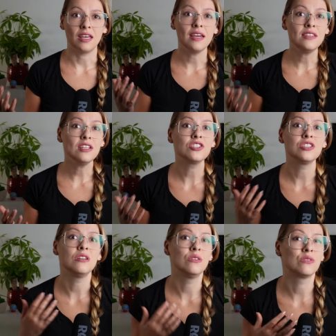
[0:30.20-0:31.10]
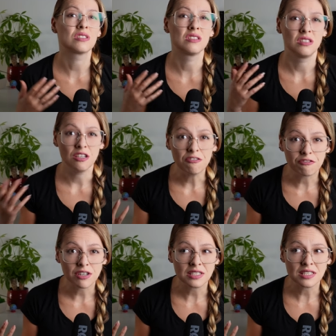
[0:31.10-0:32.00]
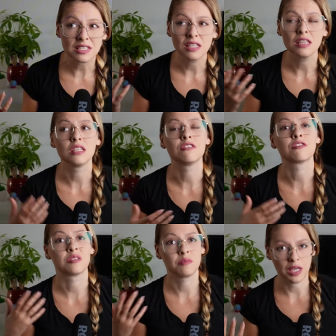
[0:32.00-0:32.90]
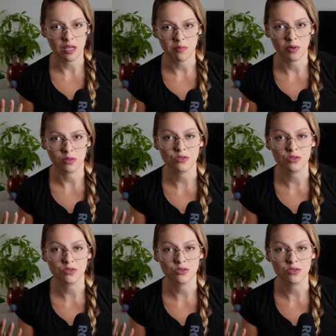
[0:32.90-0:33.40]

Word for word: ADHD looks different in different people.